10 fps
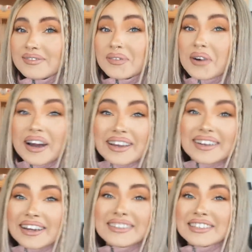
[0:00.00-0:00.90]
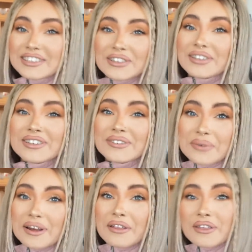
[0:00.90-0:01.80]
I can actually do
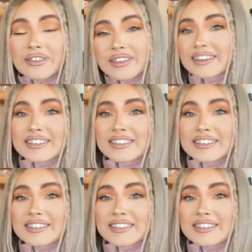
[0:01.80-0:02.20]
with that